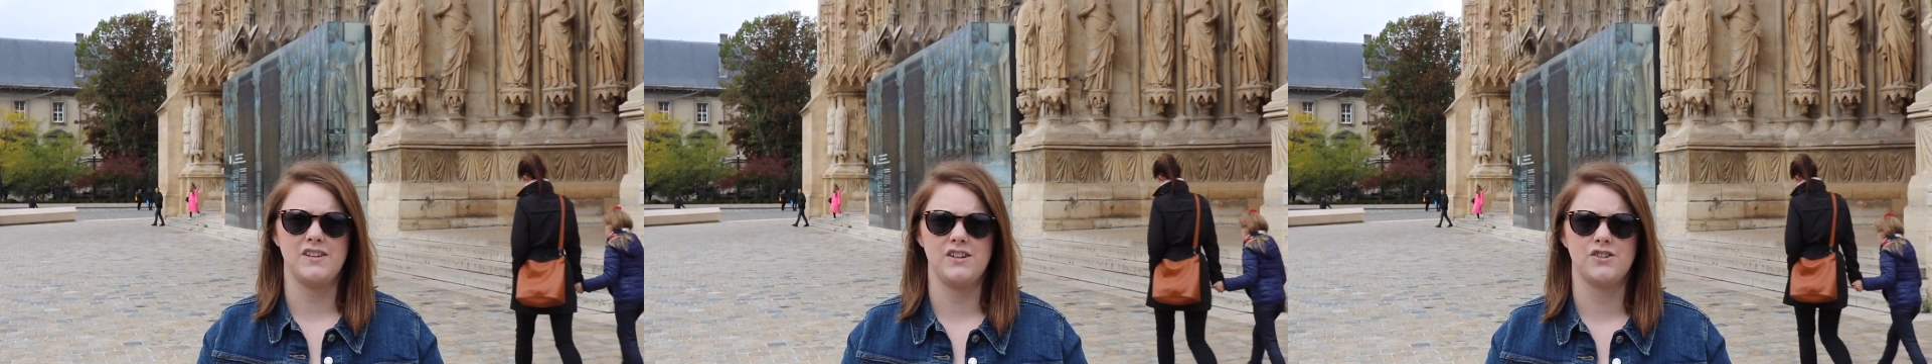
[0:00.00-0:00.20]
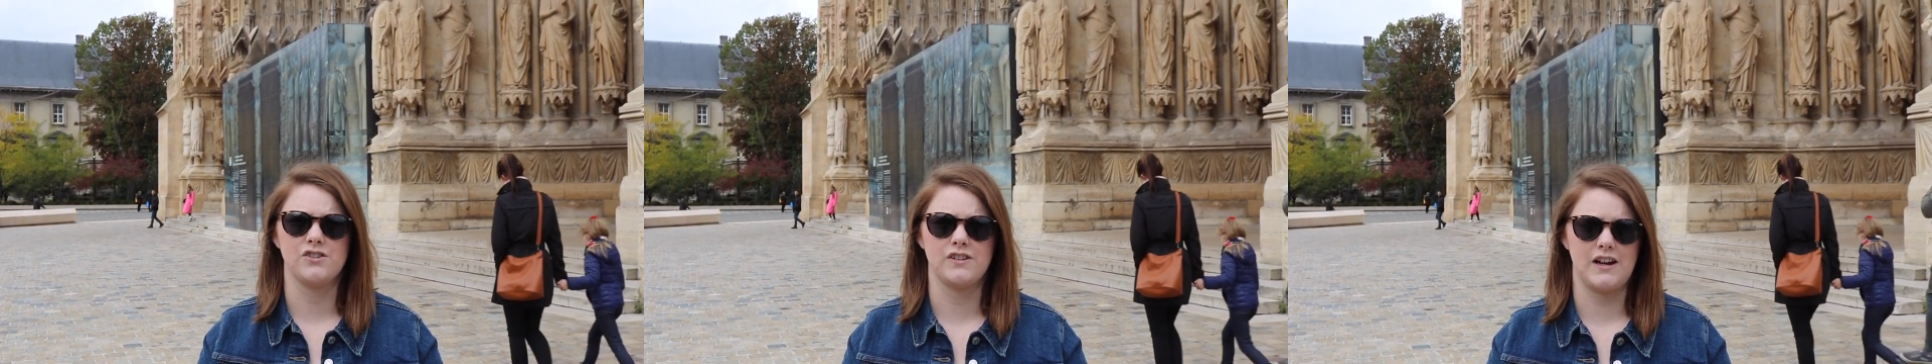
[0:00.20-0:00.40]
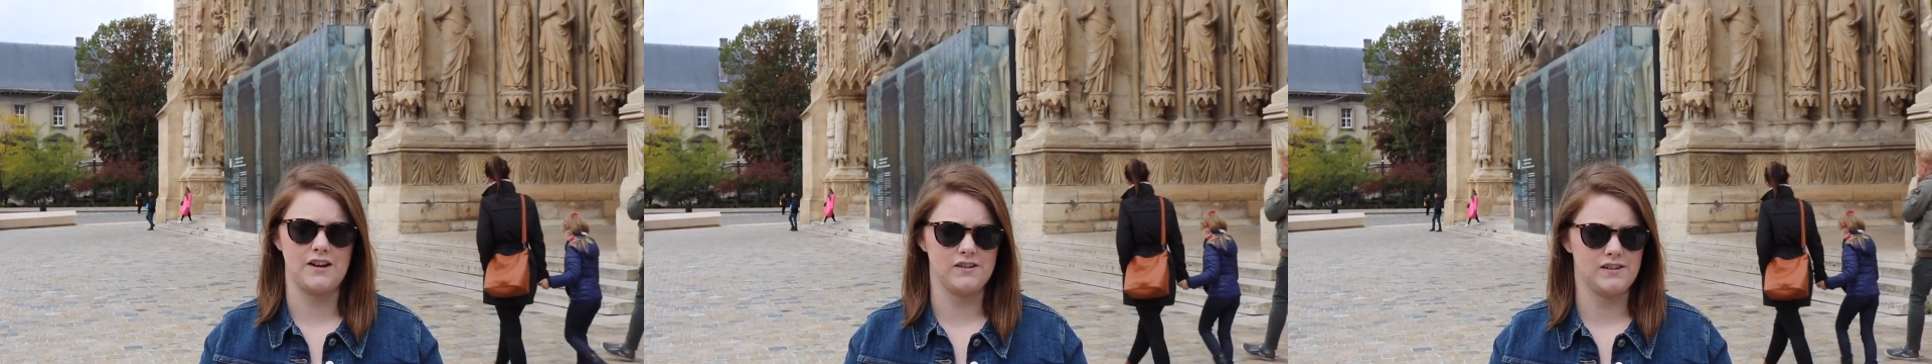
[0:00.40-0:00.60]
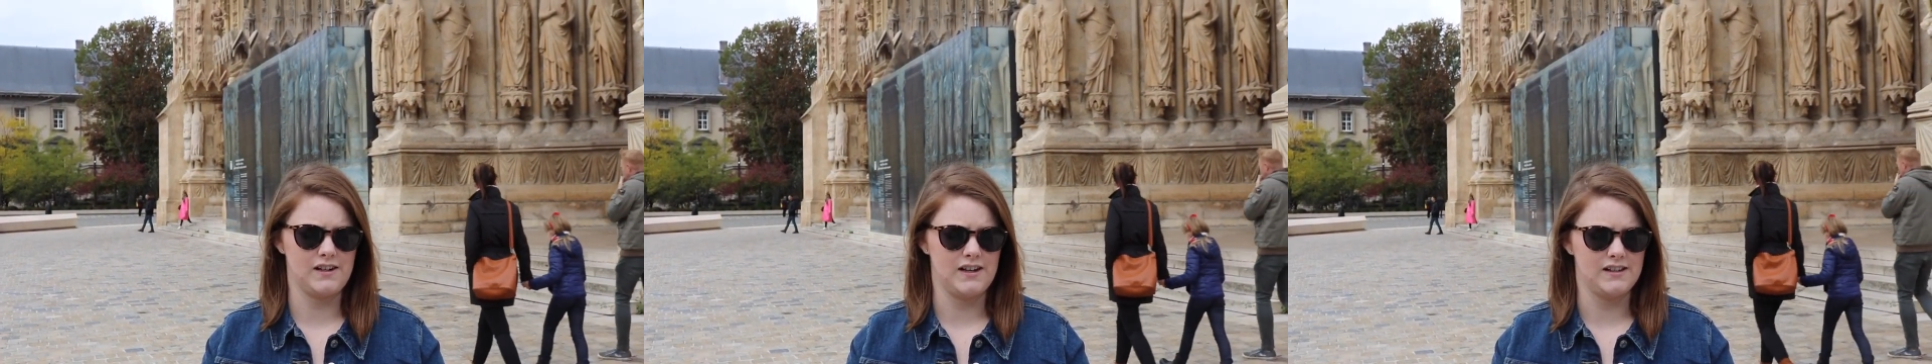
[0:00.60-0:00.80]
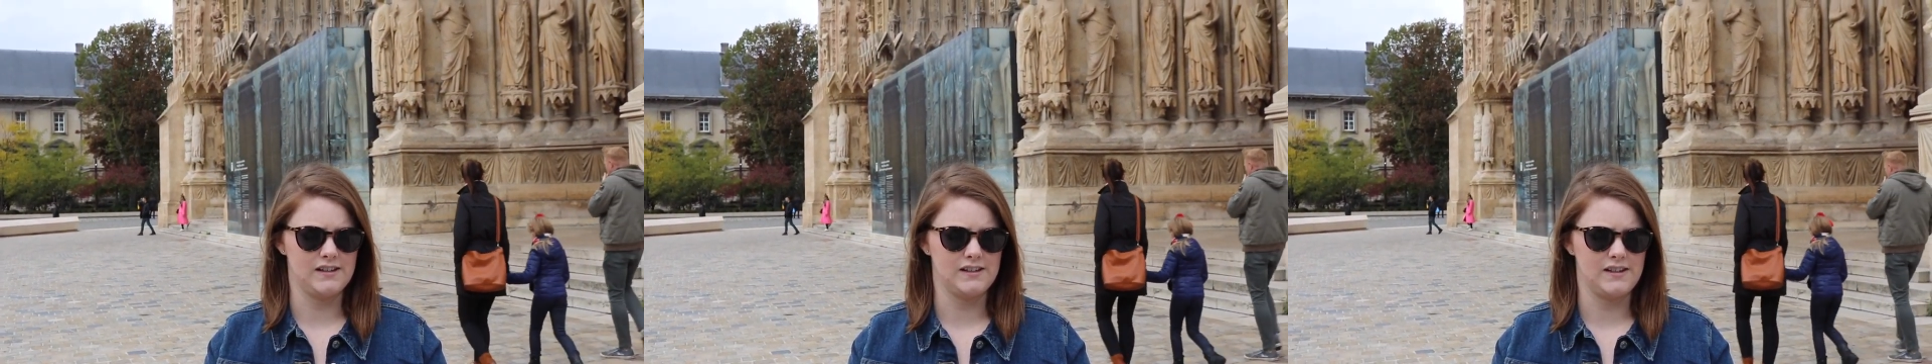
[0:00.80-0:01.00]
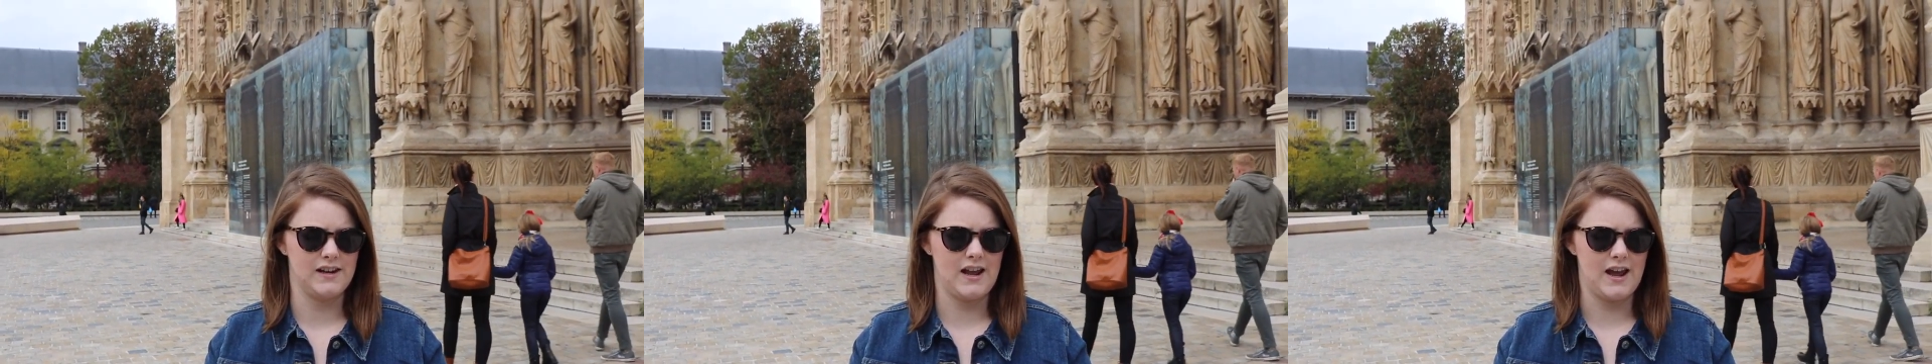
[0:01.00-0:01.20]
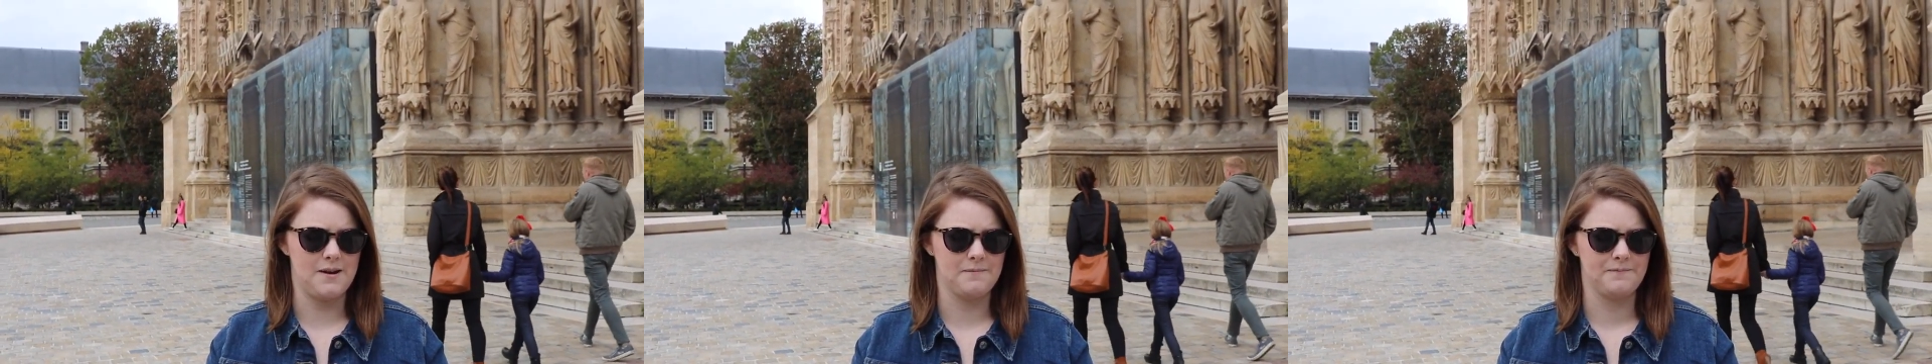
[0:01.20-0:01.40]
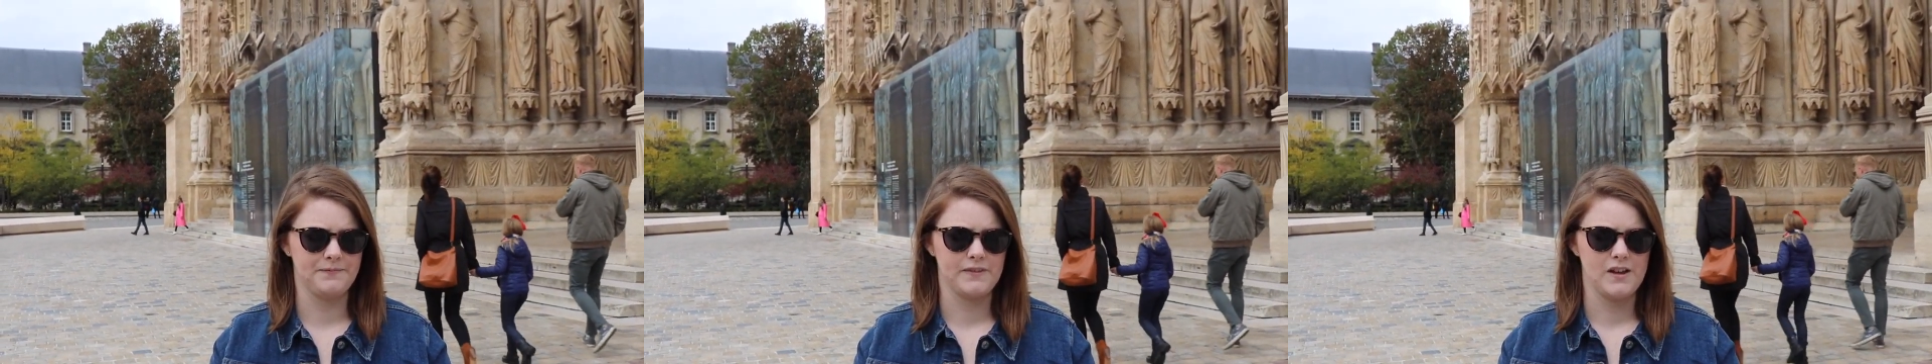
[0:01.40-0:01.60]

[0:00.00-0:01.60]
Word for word: cathedral now stands today.